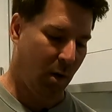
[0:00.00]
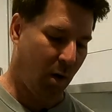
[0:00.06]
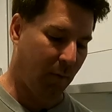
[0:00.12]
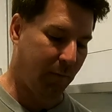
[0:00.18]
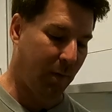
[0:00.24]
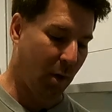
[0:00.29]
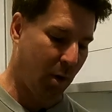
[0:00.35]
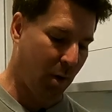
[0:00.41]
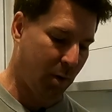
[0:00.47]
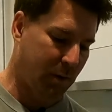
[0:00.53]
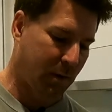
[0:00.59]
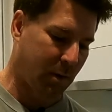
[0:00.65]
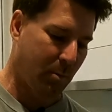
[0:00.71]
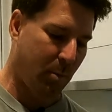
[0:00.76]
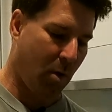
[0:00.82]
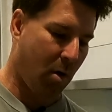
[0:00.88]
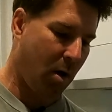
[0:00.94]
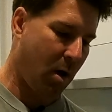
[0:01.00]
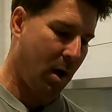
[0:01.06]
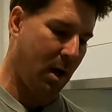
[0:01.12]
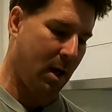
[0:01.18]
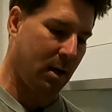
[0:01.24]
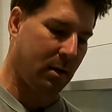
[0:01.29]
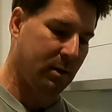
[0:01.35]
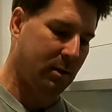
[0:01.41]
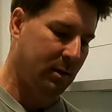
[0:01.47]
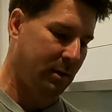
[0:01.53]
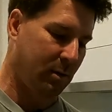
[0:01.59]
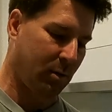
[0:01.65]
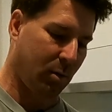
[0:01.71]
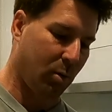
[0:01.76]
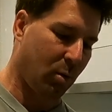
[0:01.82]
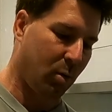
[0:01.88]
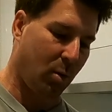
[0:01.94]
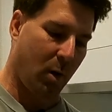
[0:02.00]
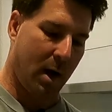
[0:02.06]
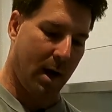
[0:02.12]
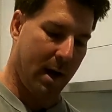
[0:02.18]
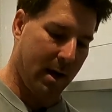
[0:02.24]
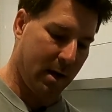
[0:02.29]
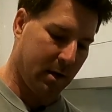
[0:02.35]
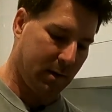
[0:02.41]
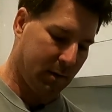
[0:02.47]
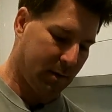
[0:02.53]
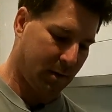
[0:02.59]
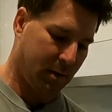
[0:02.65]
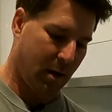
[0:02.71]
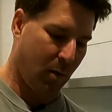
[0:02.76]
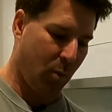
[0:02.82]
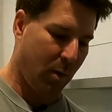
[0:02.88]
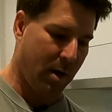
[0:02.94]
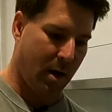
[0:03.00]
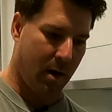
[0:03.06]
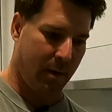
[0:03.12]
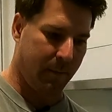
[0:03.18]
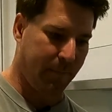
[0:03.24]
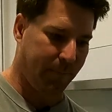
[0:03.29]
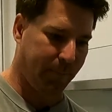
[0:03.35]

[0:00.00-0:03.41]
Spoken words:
of those combined is always a winner.